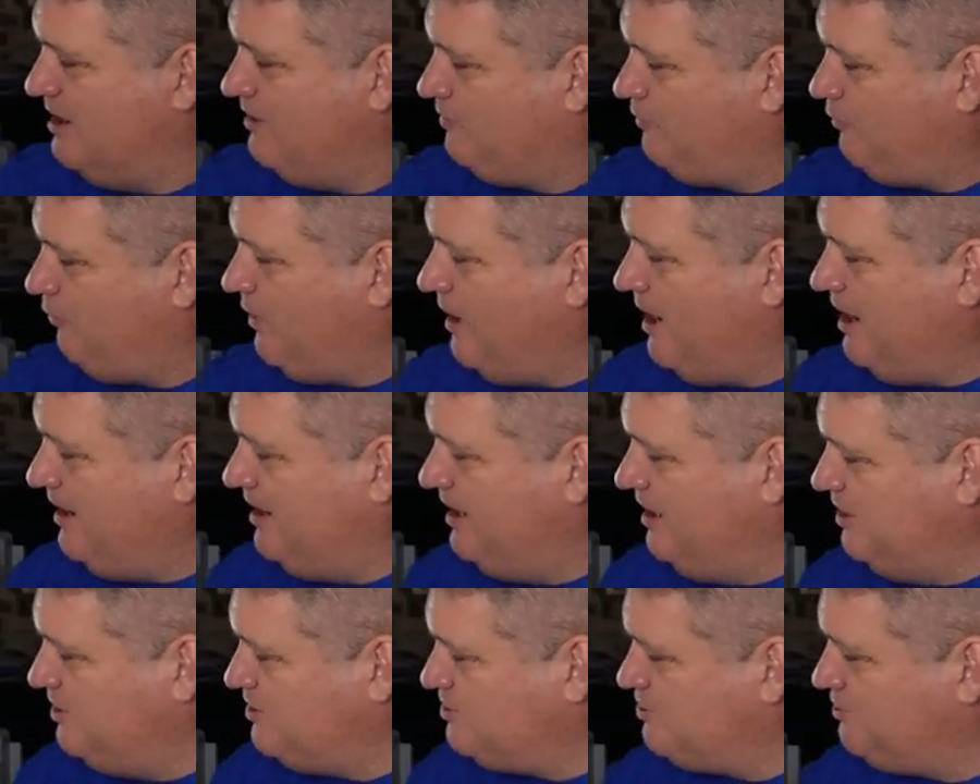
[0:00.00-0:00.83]
Throughout
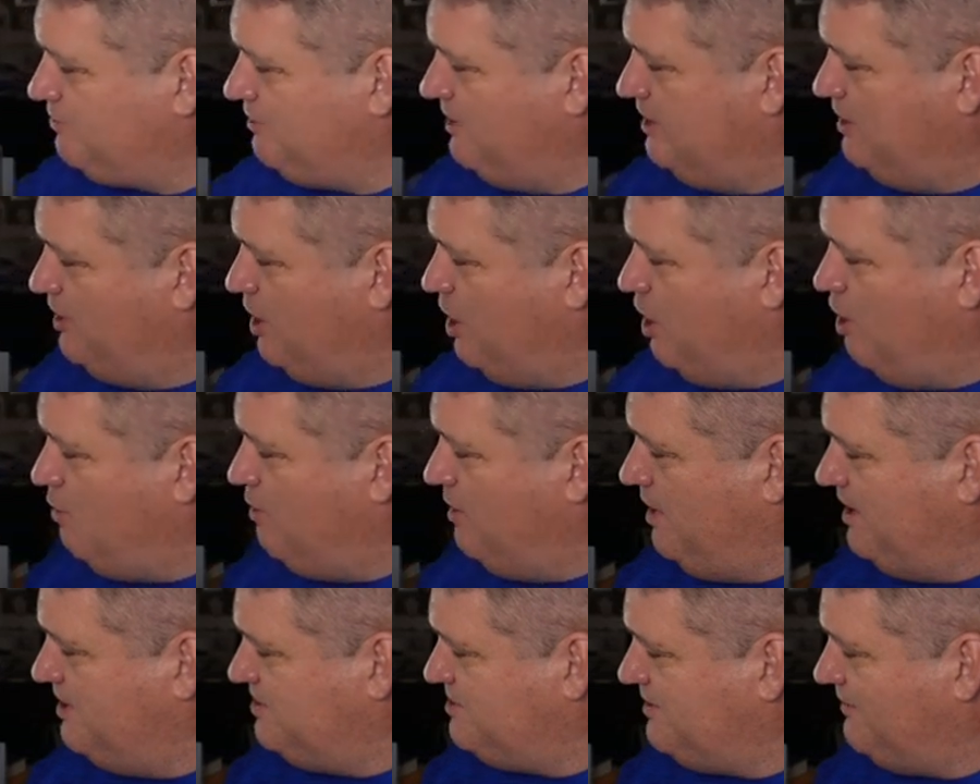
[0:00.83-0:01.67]
history, no
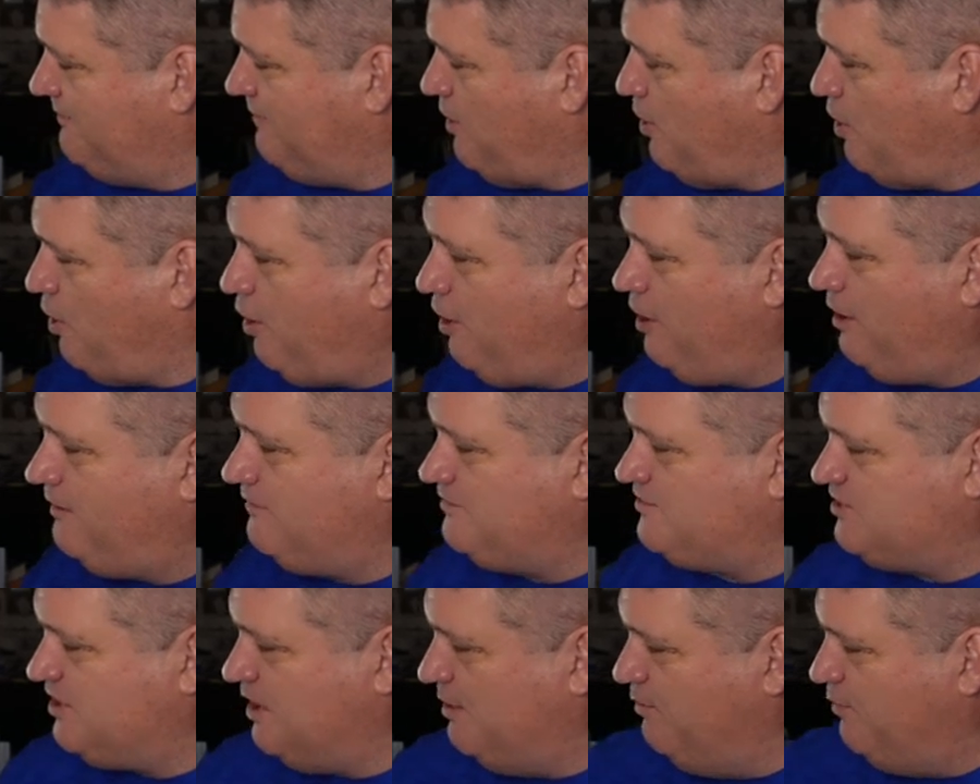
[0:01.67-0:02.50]
one has ever heard
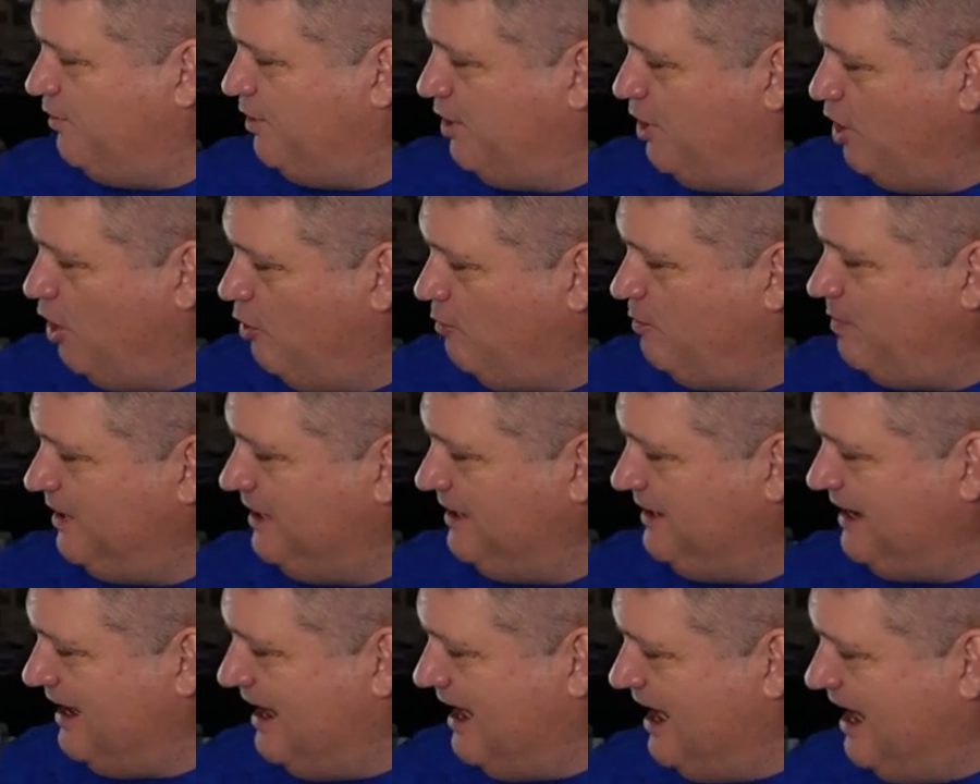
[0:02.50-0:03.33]
of someone
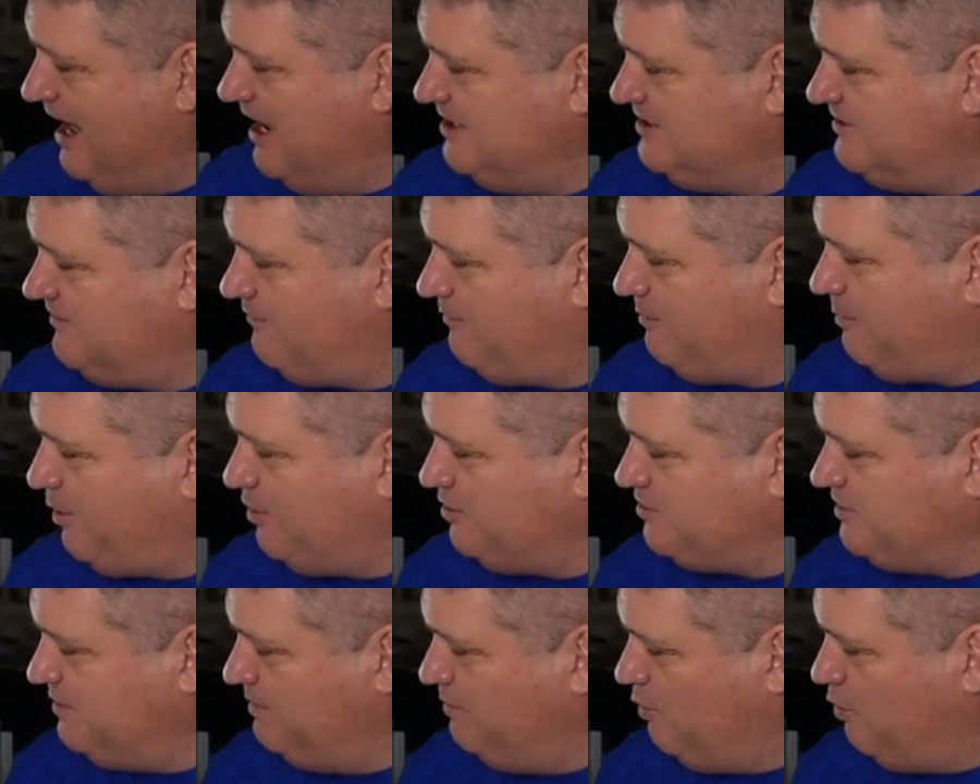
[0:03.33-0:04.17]
opening the eyes of a
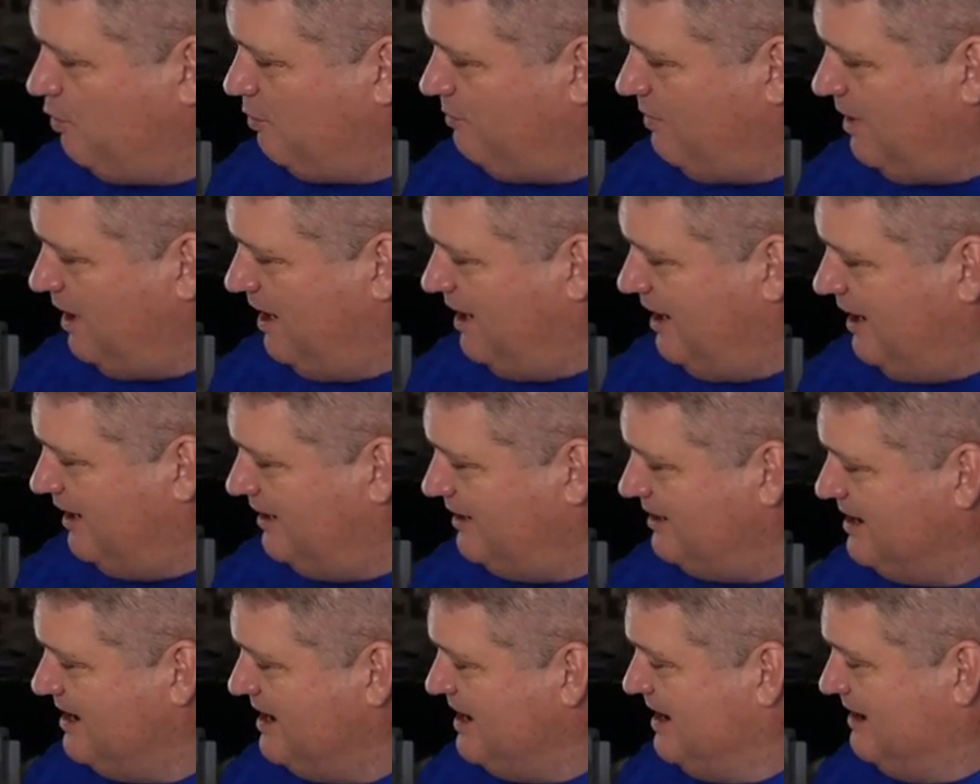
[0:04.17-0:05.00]
person born
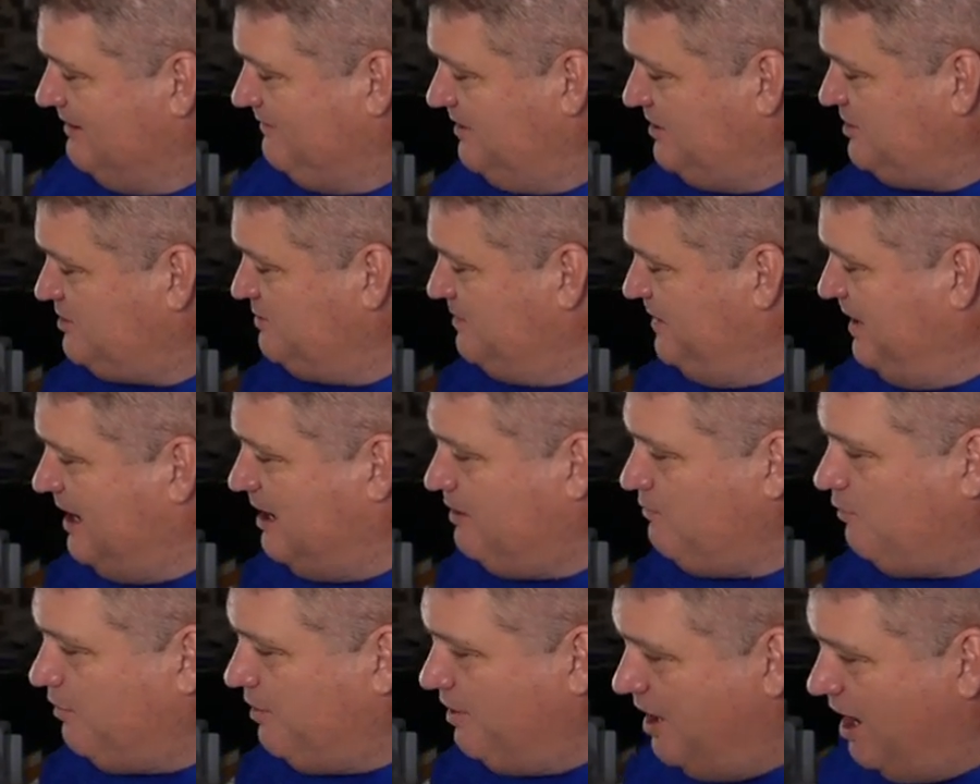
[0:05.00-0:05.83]
blind. This
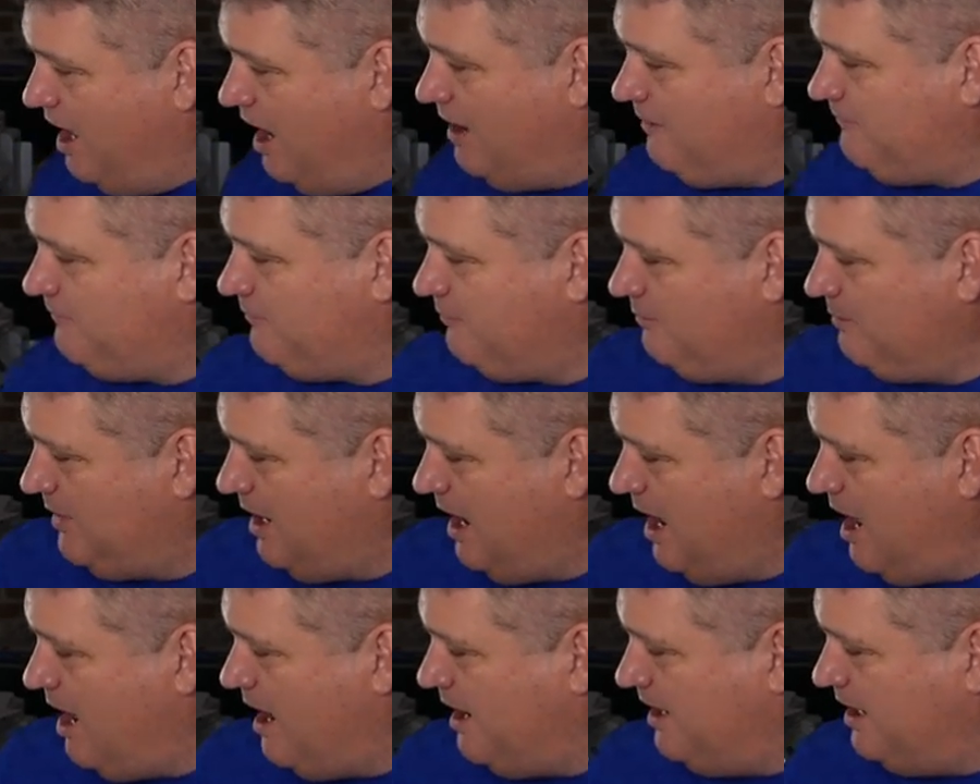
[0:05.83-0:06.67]
man were not from
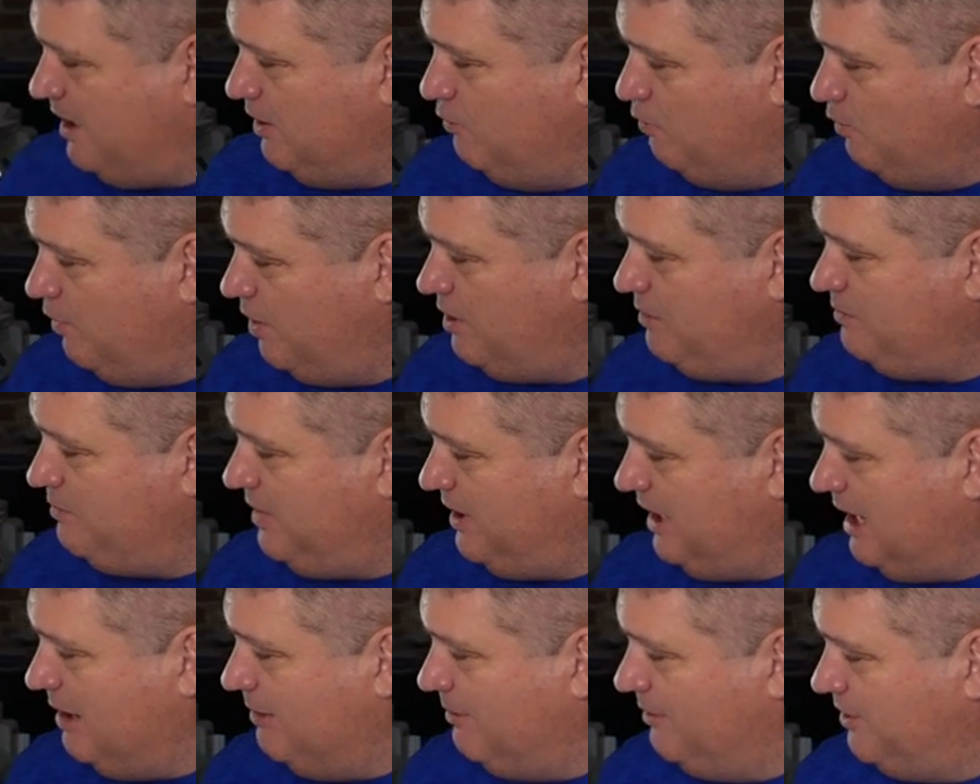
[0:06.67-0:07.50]
God, he wouldn't
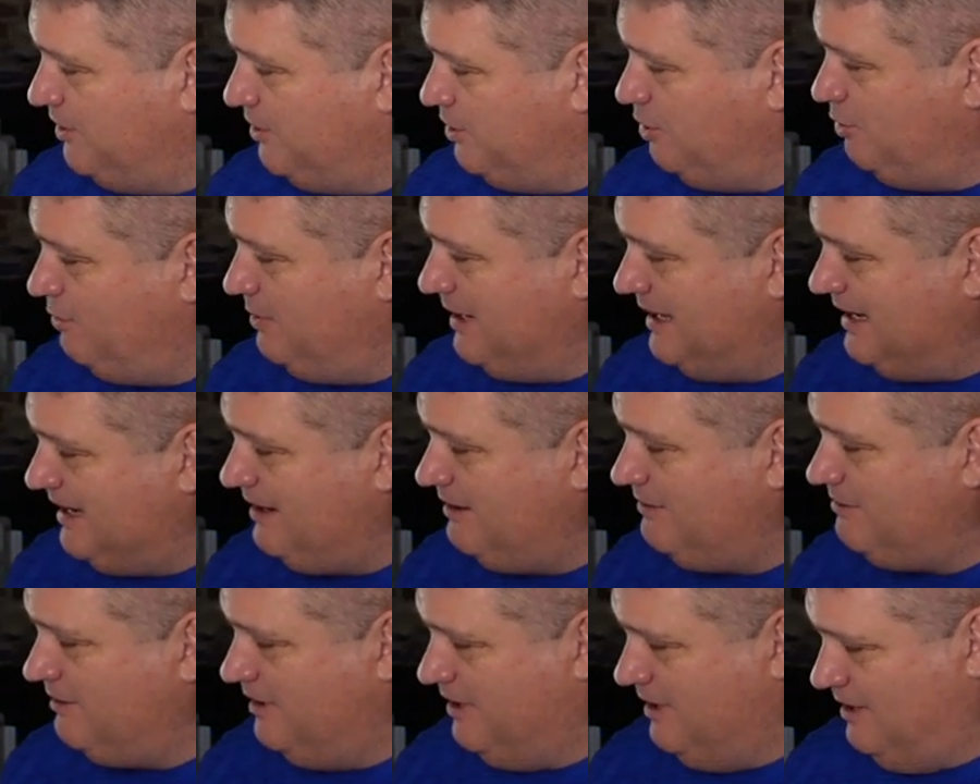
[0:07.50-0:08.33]
be able to do
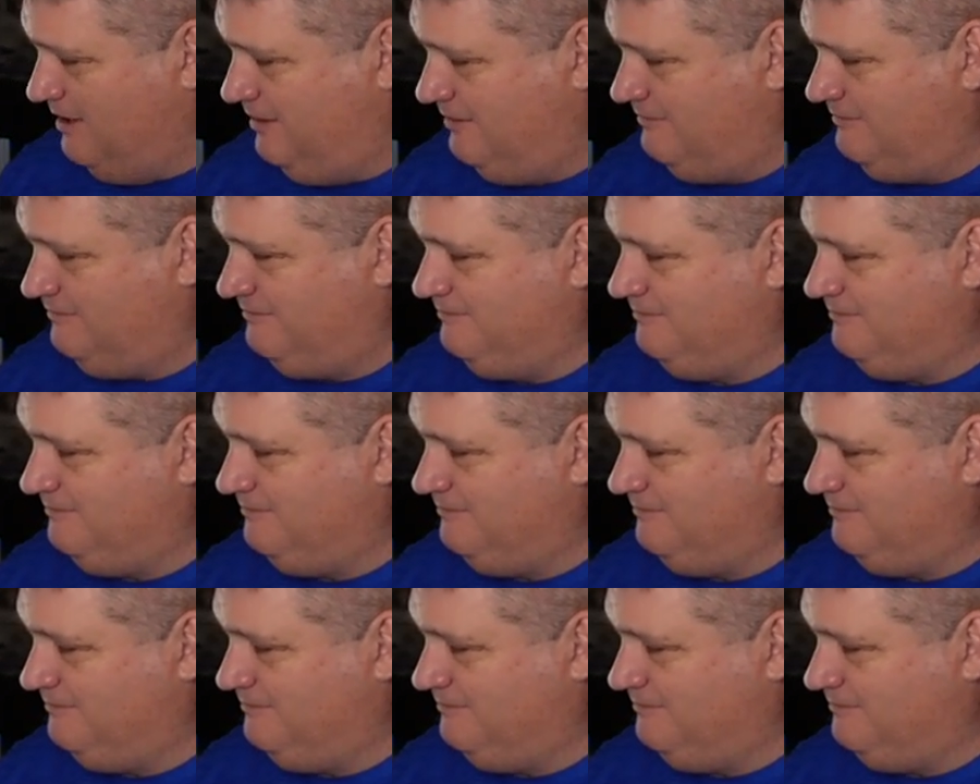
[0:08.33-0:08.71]
anything."